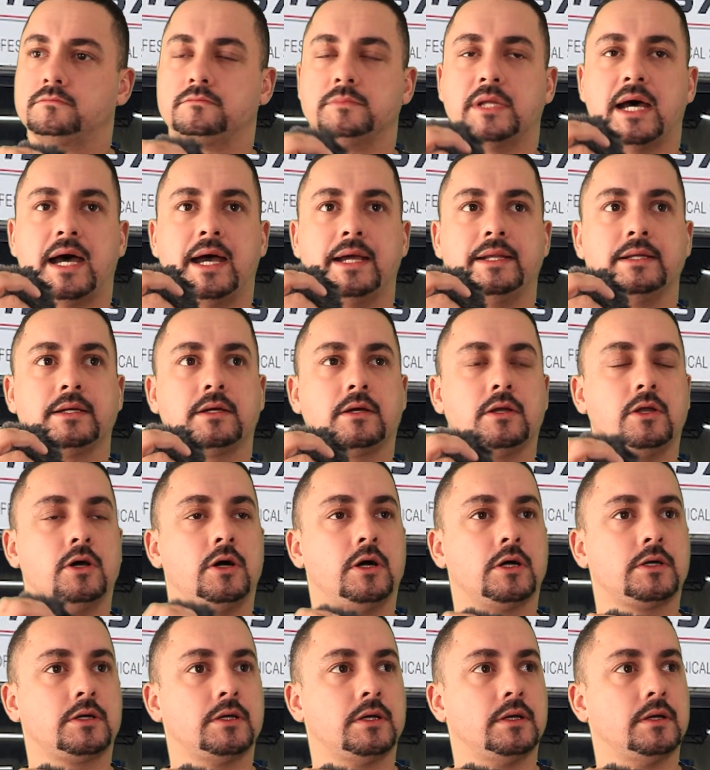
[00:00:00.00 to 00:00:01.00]
9
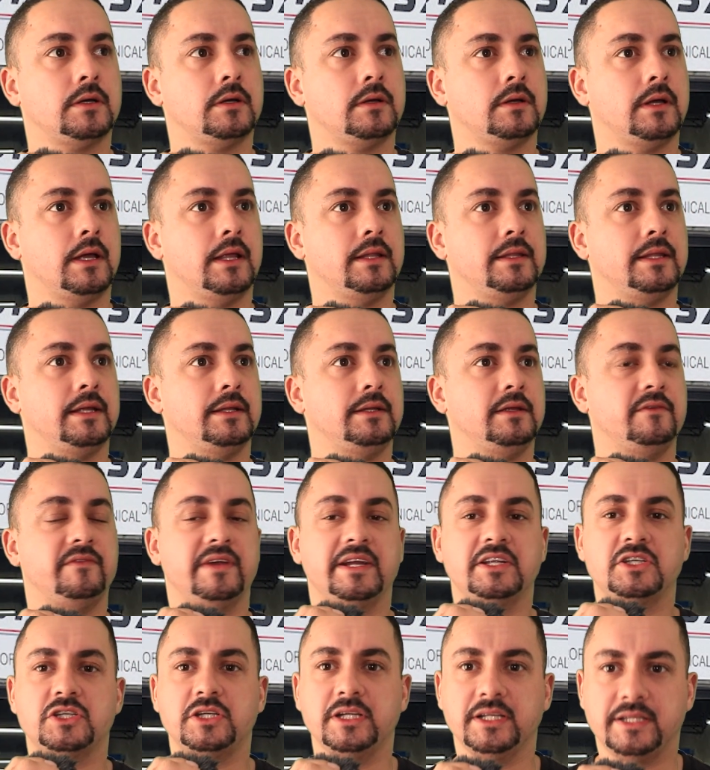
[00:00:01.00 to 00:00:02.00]
o'clock and then
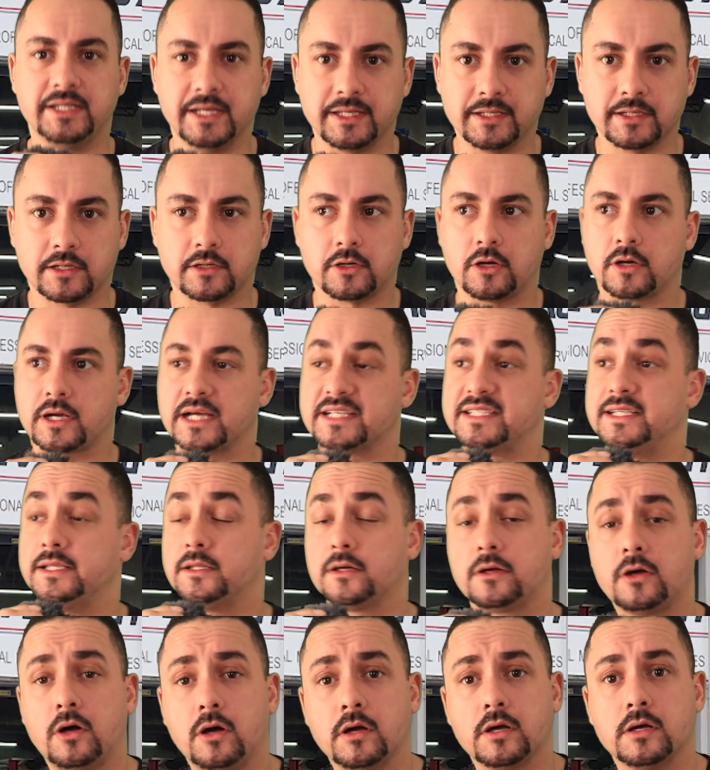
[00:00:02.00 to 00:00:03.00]
eventually 10 o'clock I see
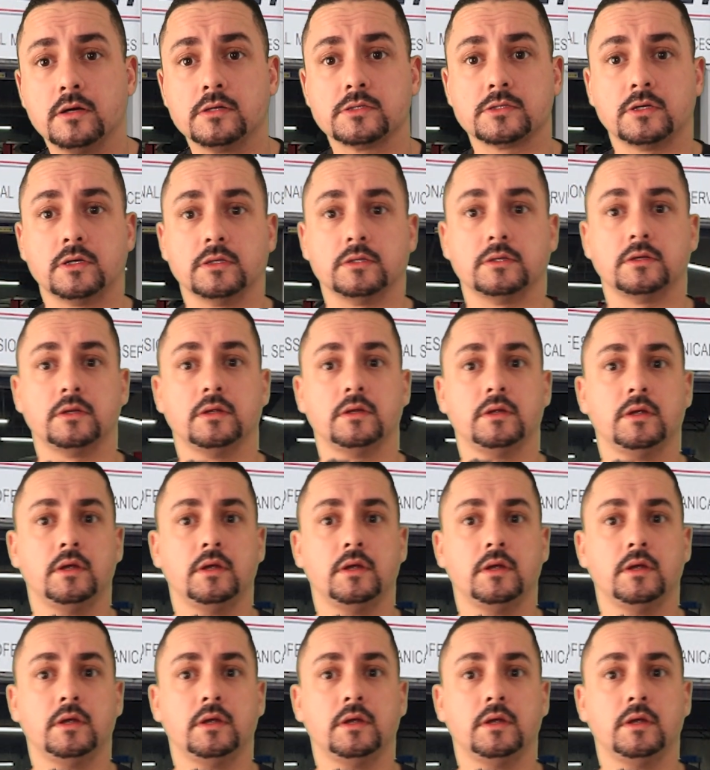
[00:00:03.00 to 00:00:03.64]
the car goes on